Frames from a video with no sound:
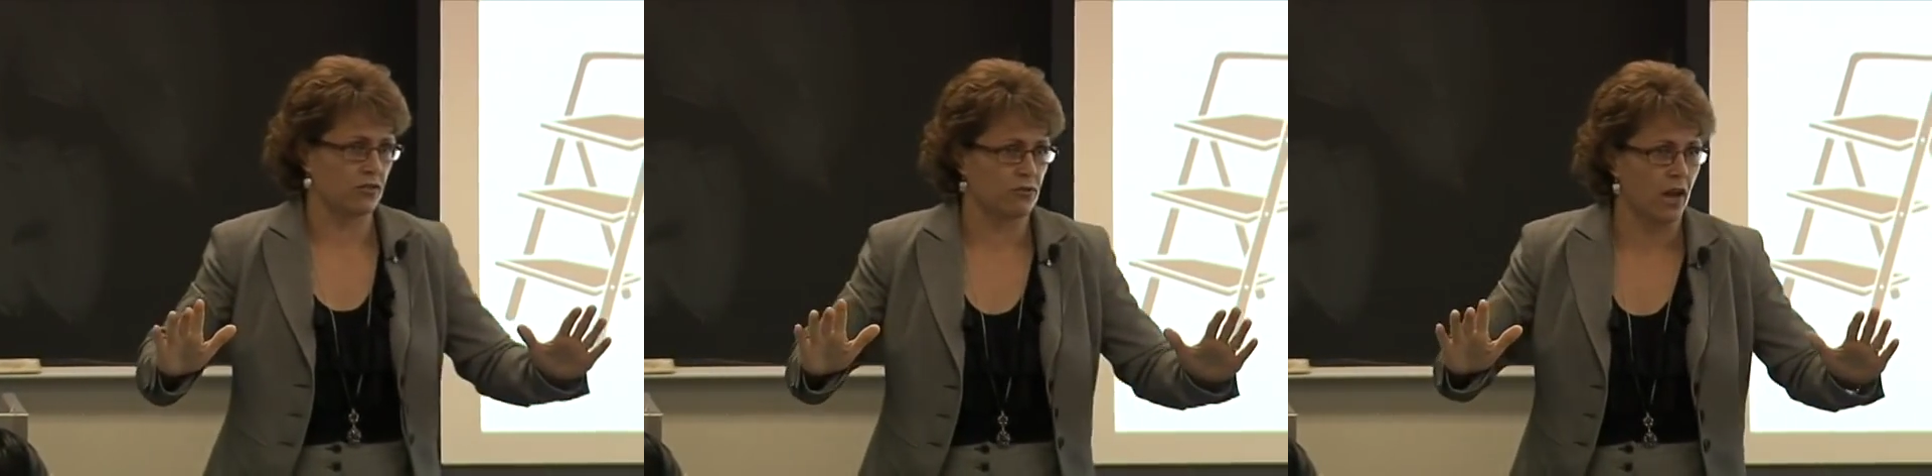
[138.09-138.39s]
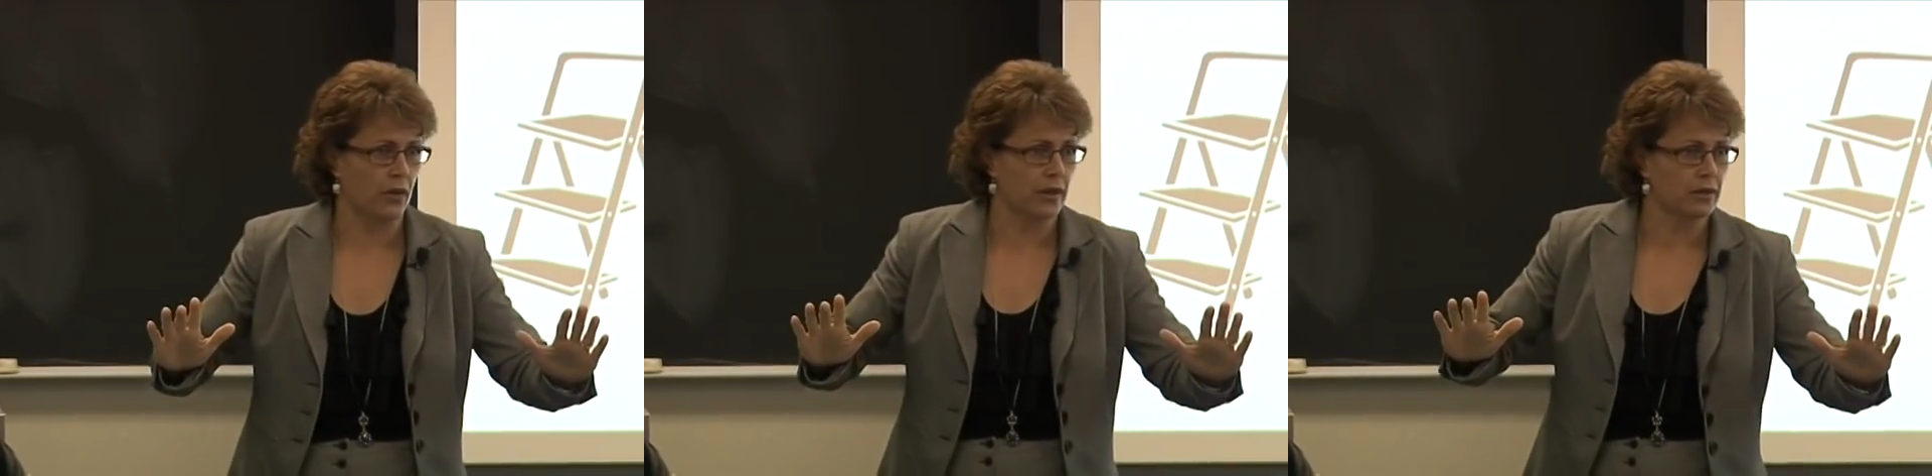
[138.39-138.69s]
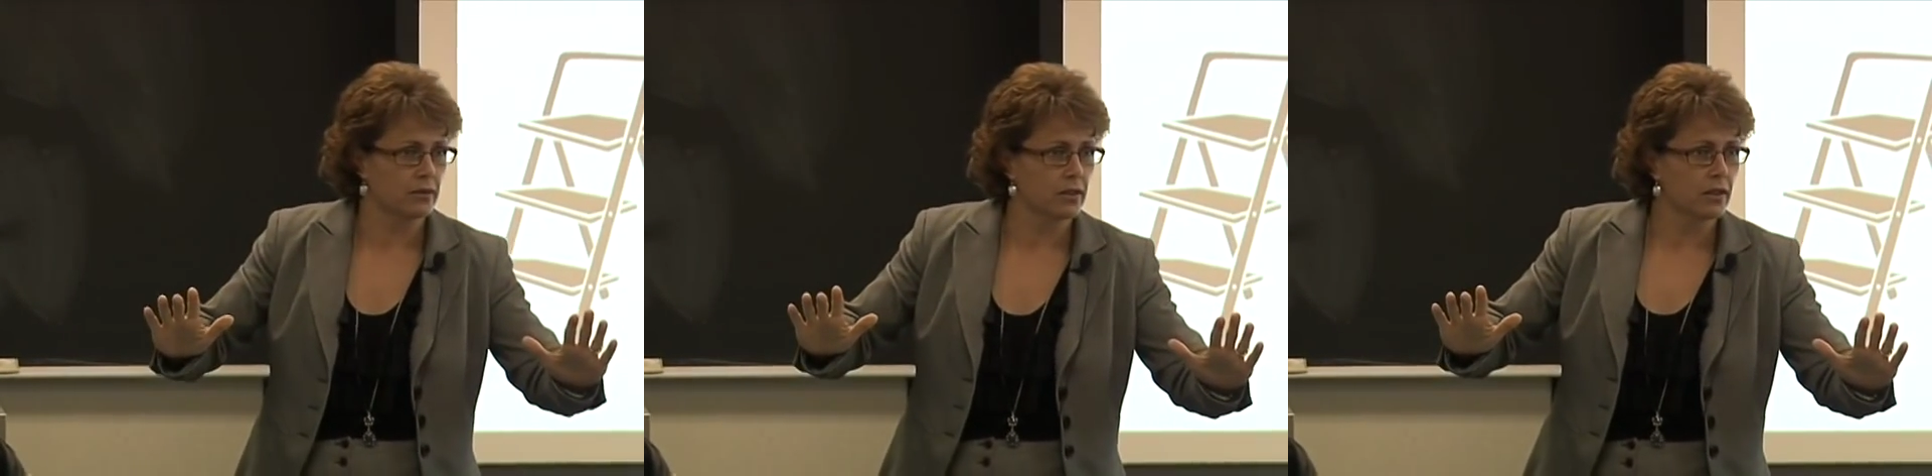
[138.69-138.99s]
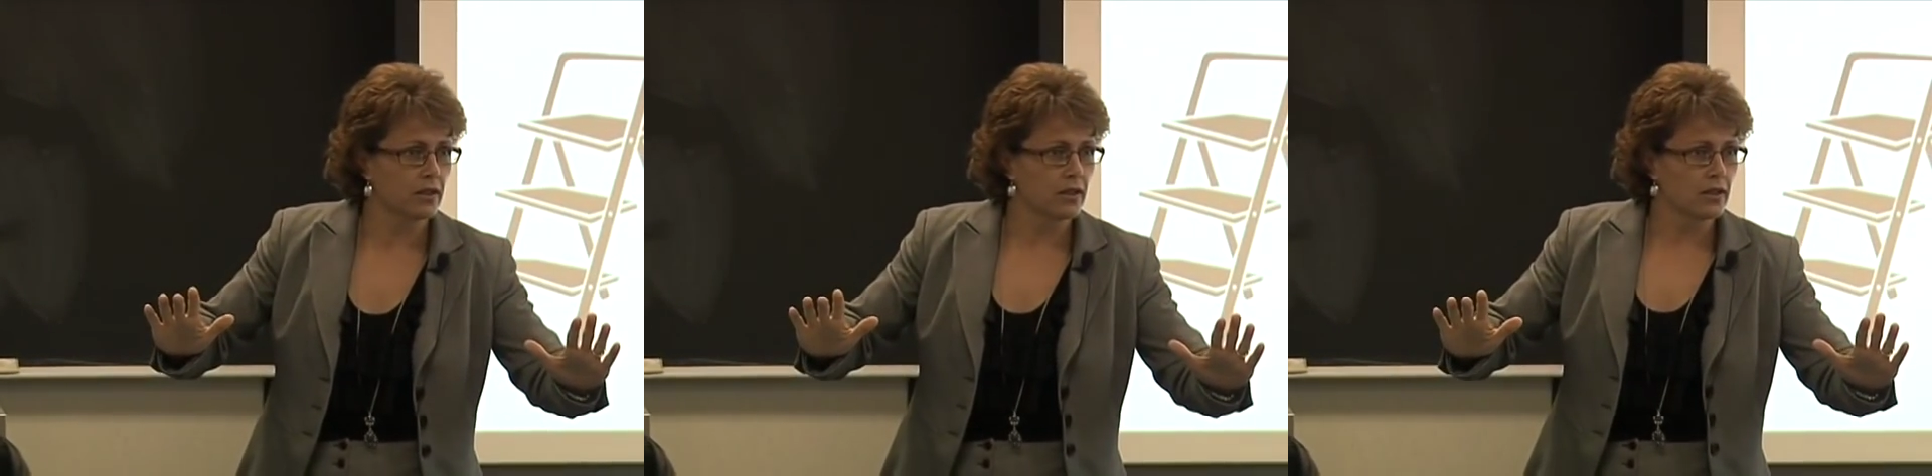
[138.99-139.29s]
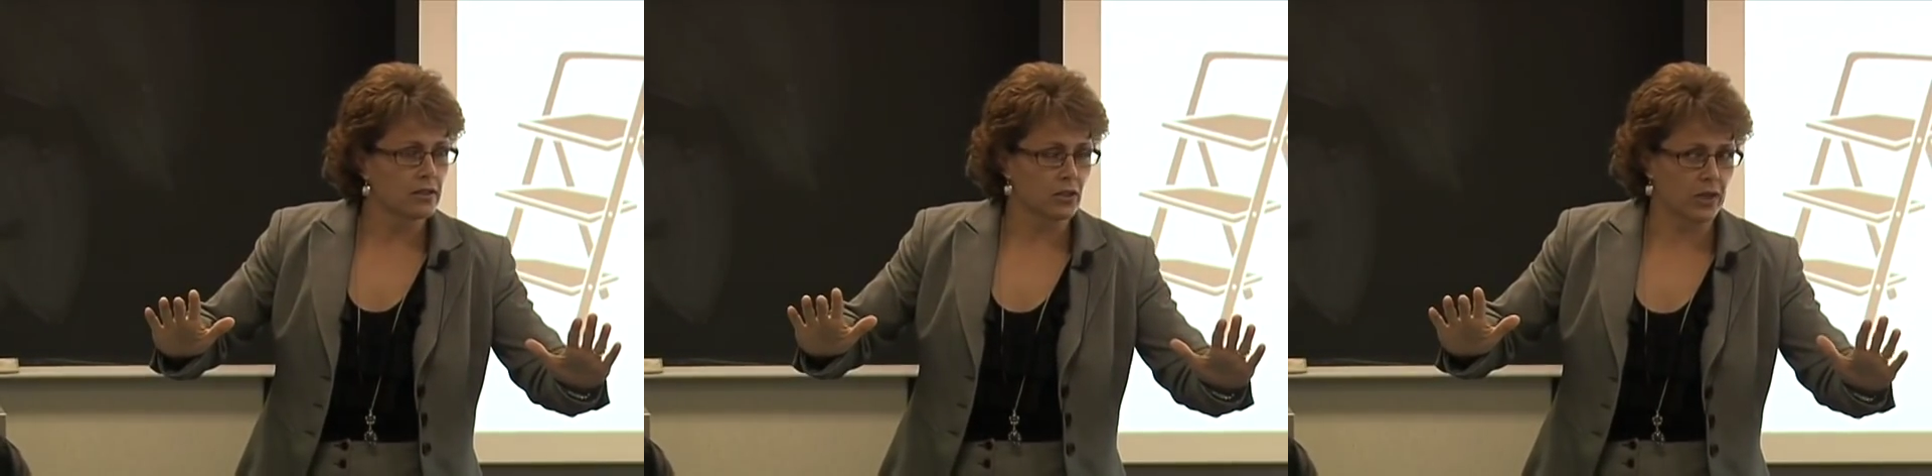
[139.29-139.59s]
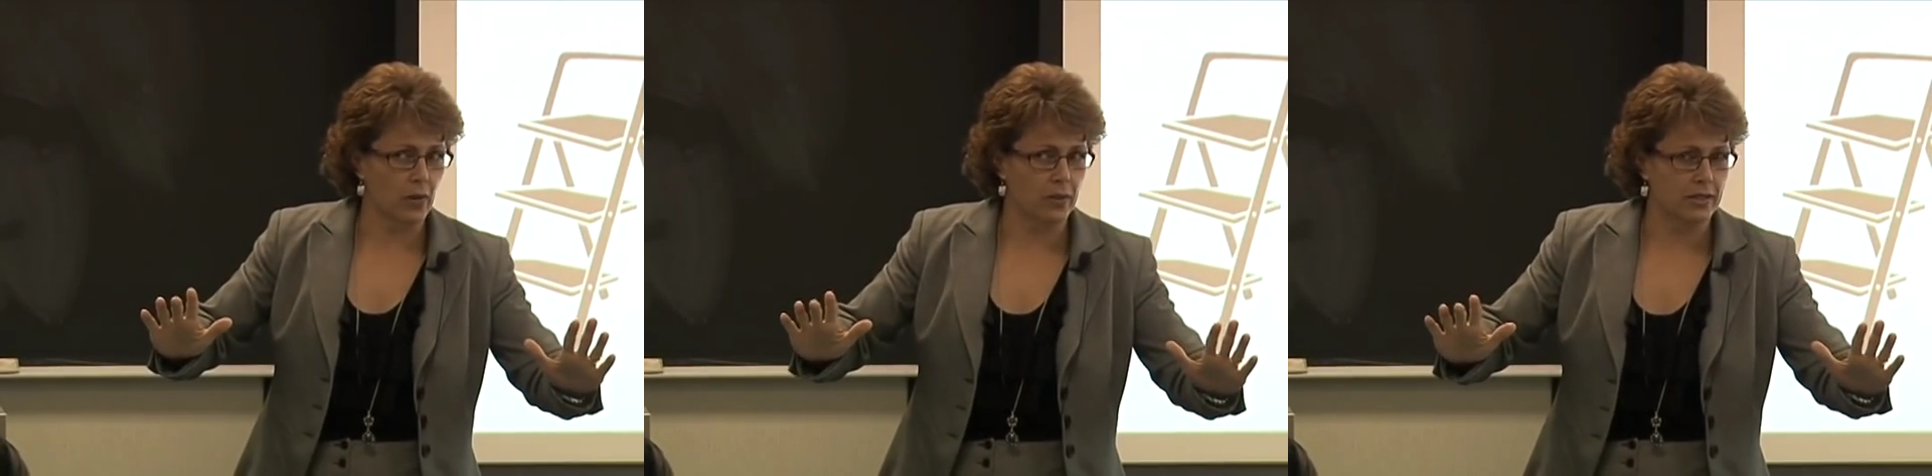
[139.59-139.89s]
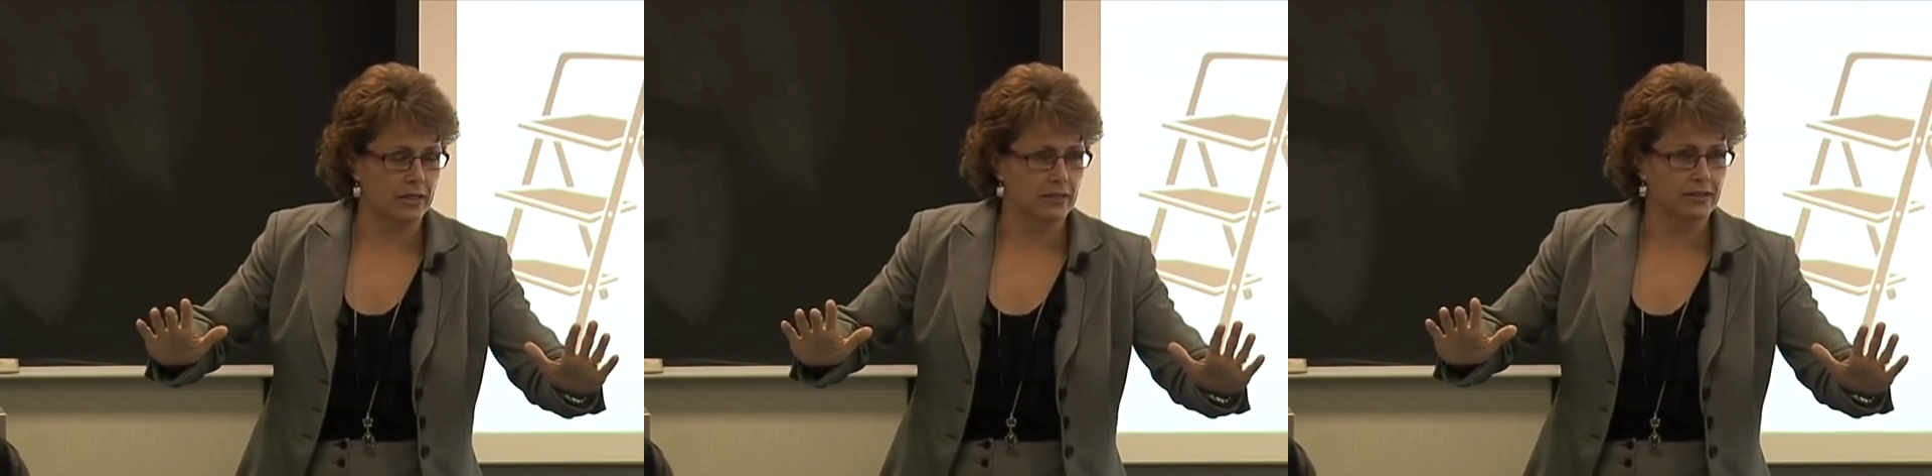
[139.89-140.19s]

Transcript: to follow it. So, okay, what is it?